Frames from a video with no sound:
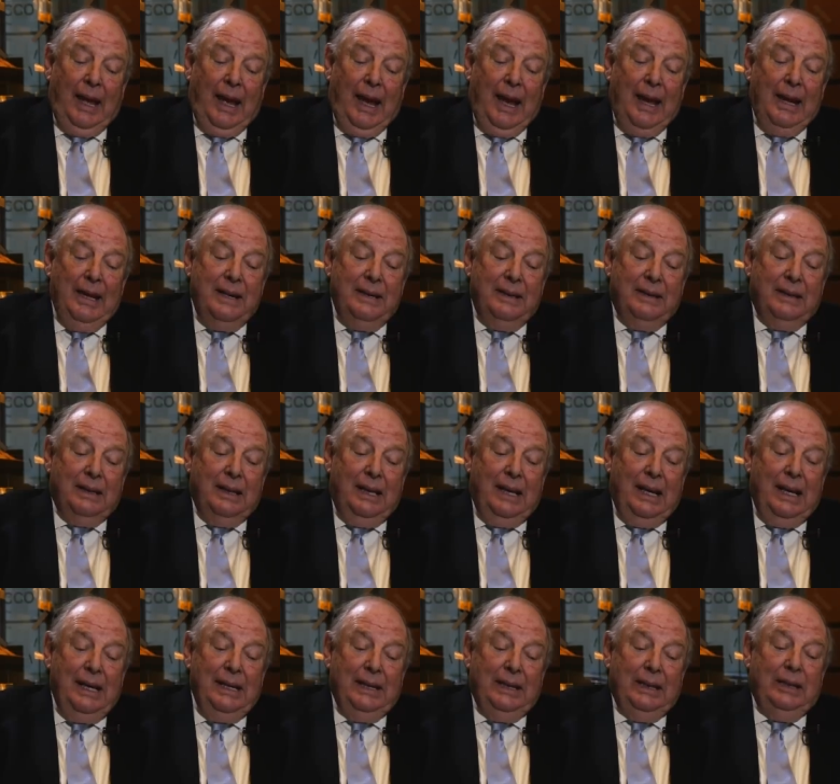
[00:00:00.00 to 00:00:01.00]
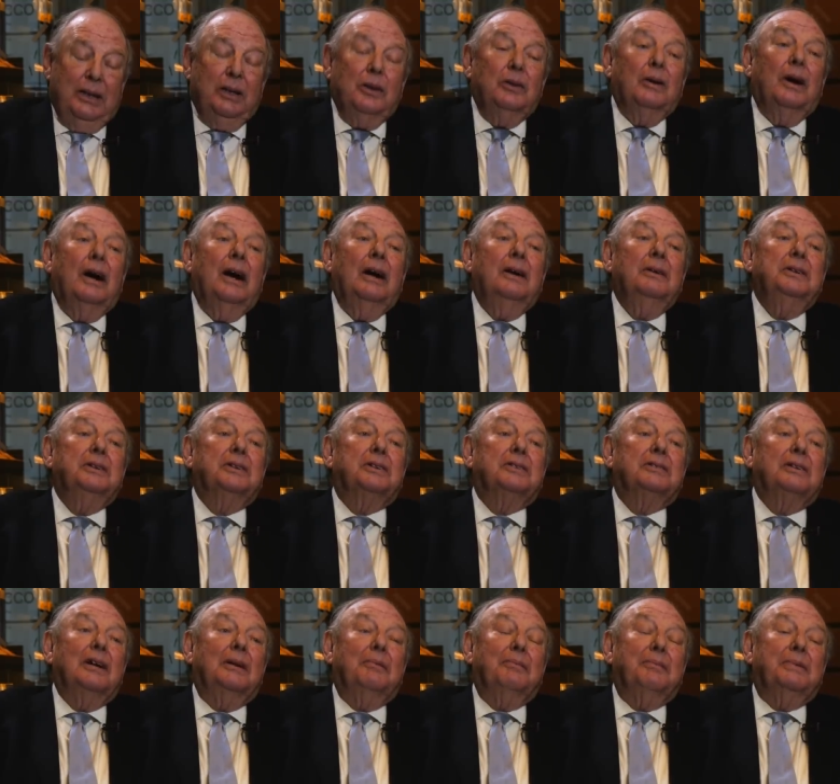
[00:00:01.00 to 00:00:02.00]
and the lady who owned
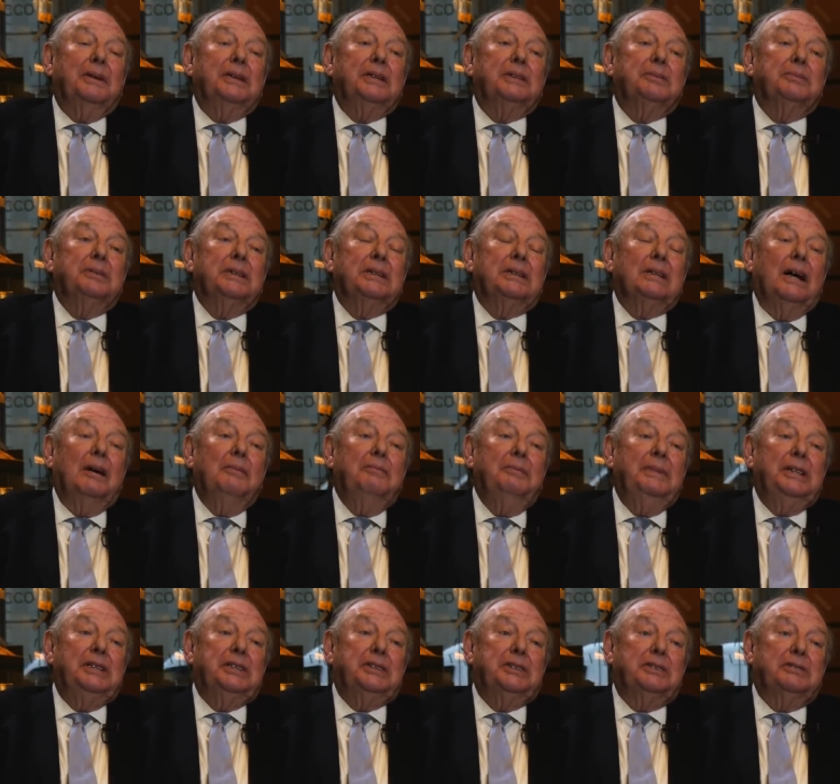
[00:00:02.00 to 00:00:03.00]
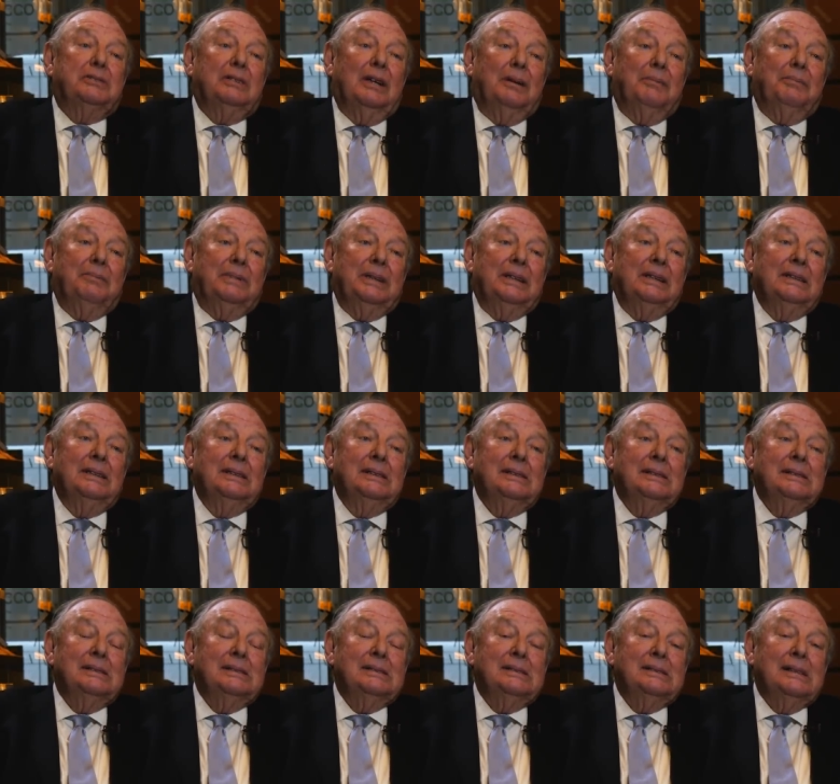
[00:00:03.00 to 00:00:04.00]
Trumpers was a Miss Trumper,
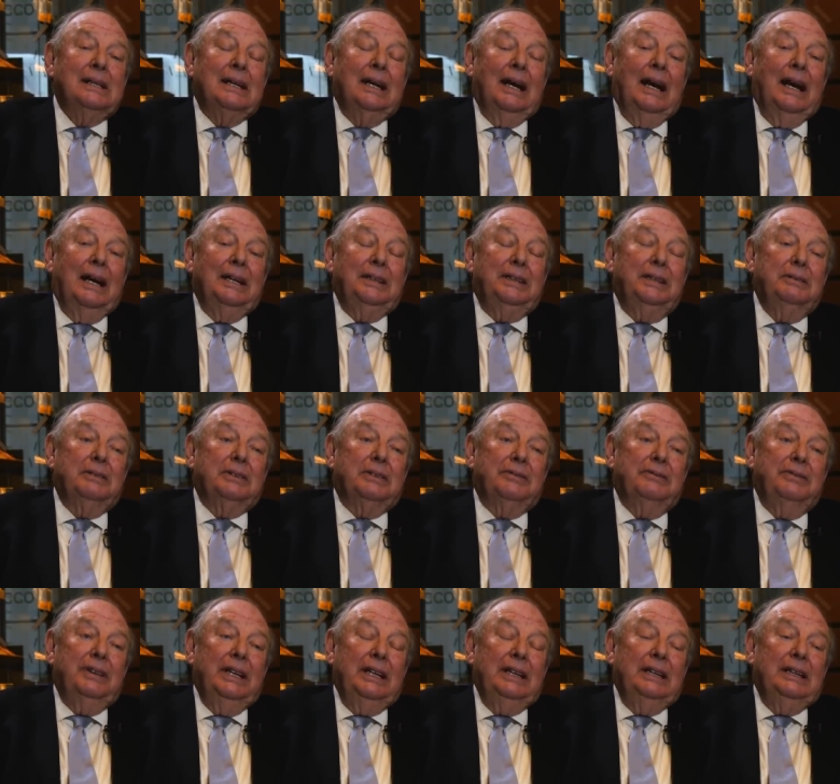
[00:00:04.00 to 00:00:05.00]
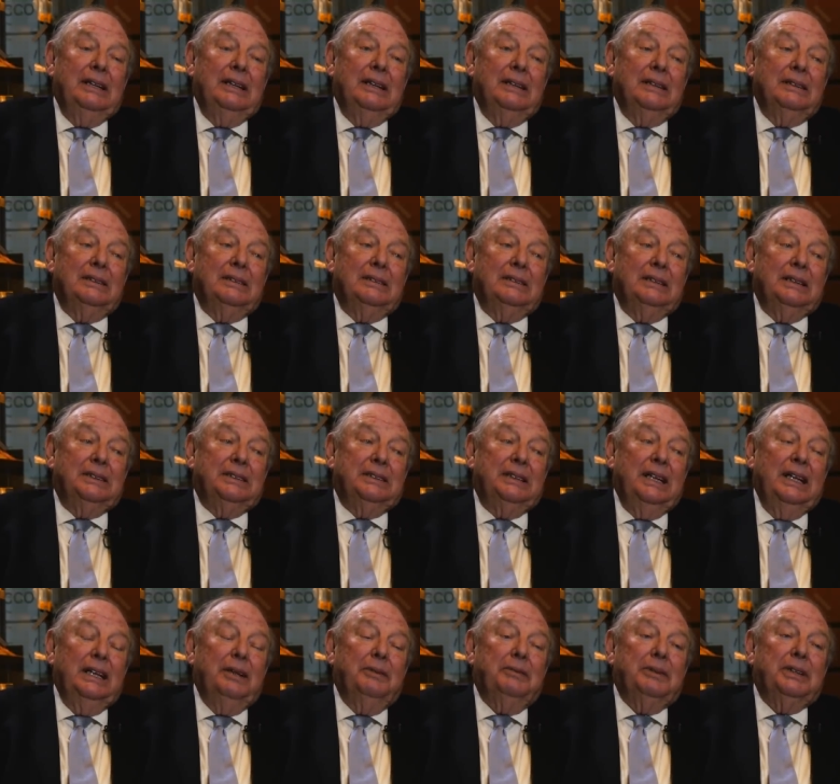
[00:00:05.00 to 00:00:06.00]
and she was a very
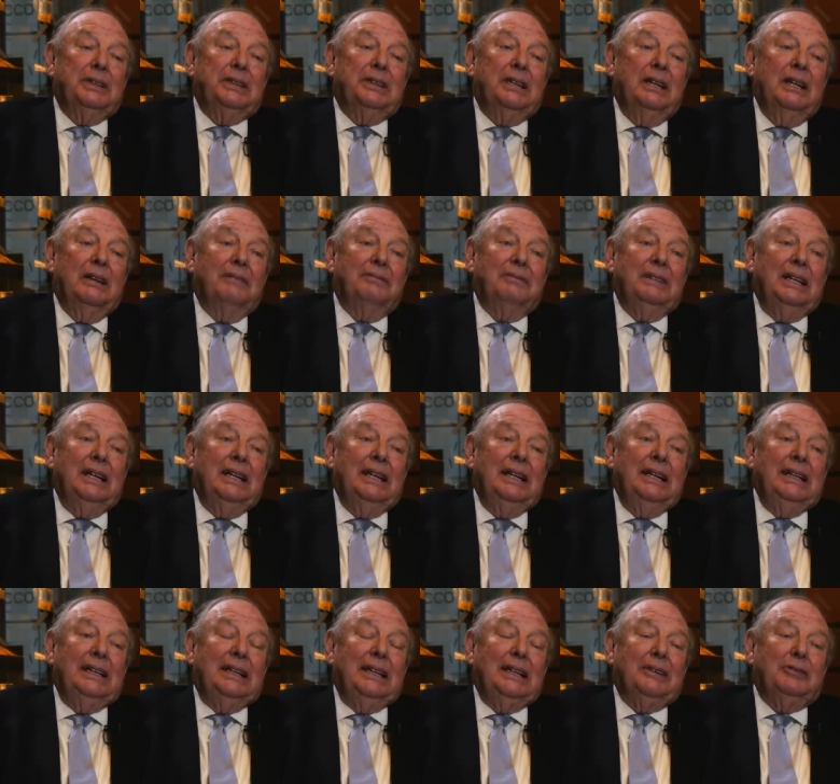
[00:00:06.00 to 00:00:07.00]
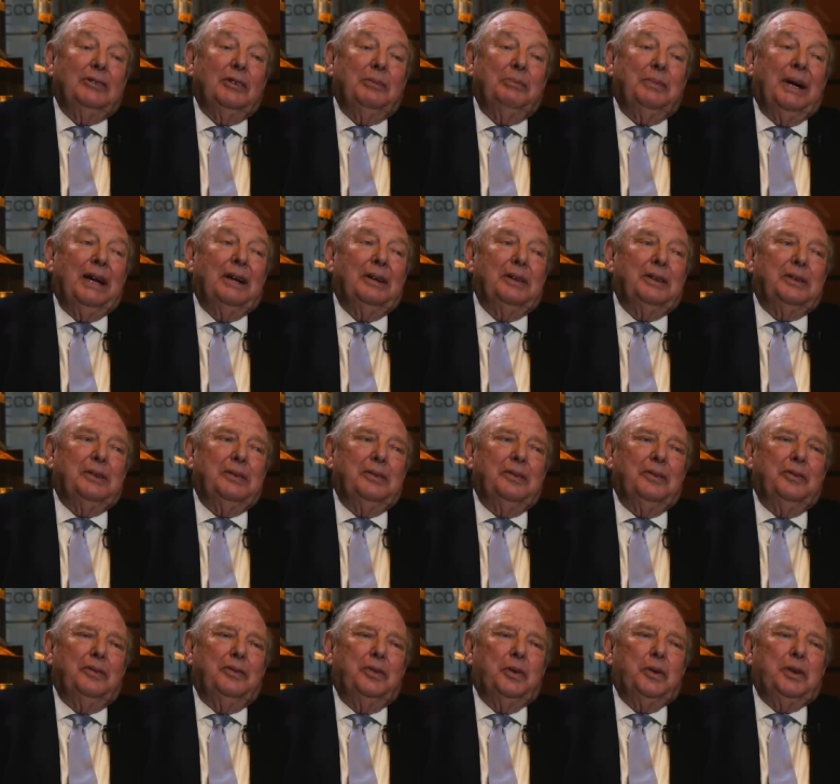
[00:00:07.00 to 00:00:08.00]
distinguished, lovely lady of about
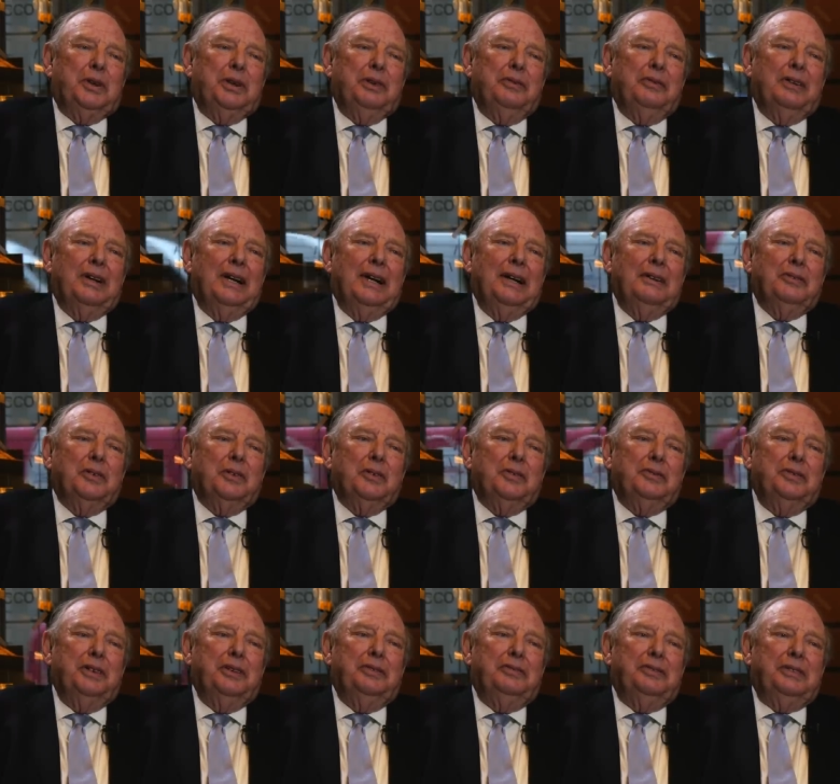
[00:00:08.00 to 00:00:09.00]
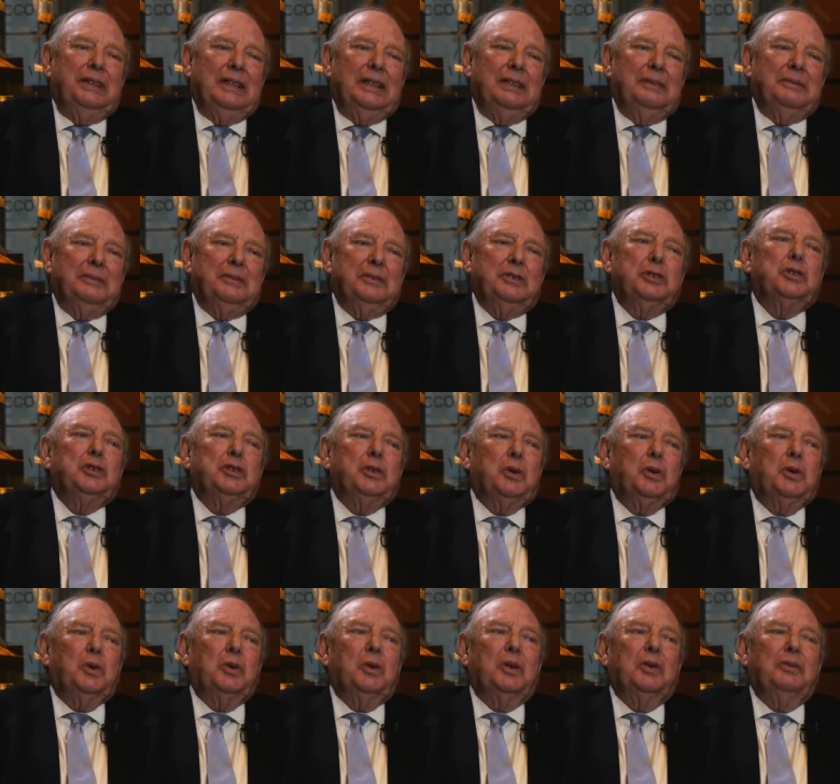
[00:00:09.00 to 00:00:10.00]
forty-five or fifty,
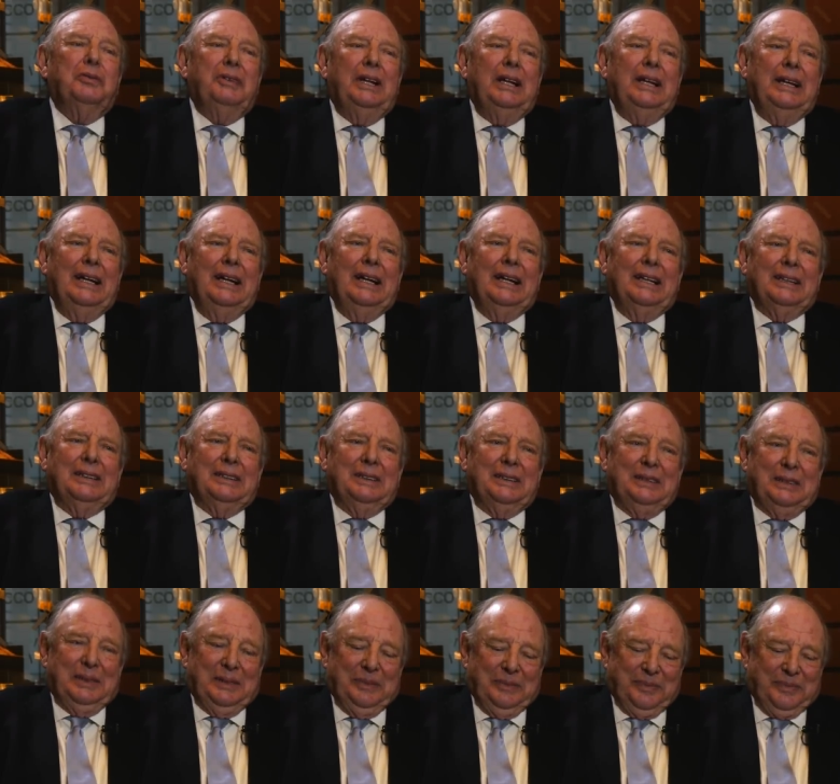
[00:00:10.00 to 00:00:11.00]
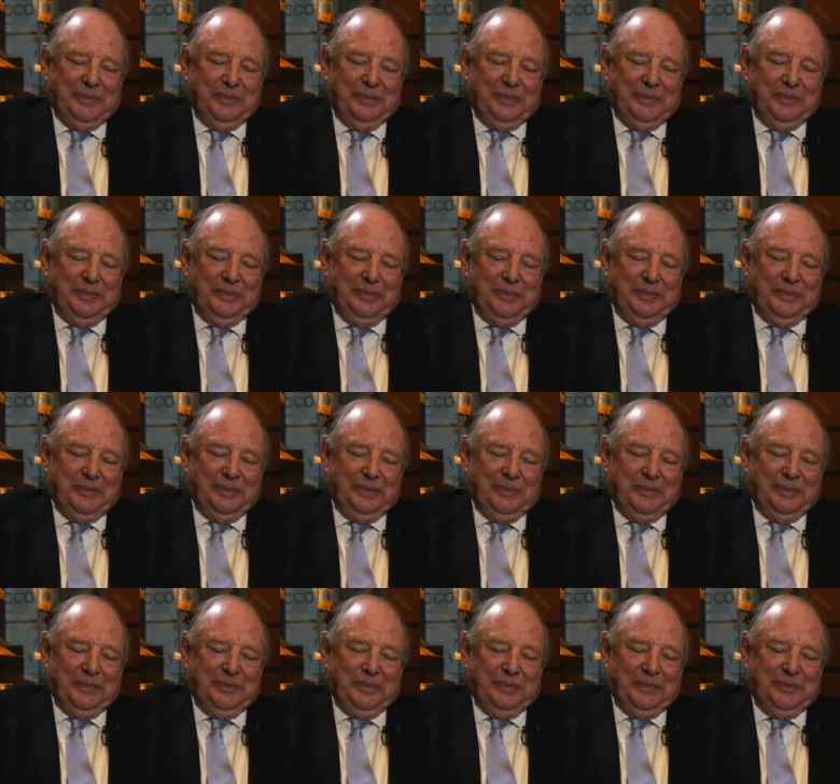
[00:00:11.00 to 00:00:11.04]
tall, very elegant,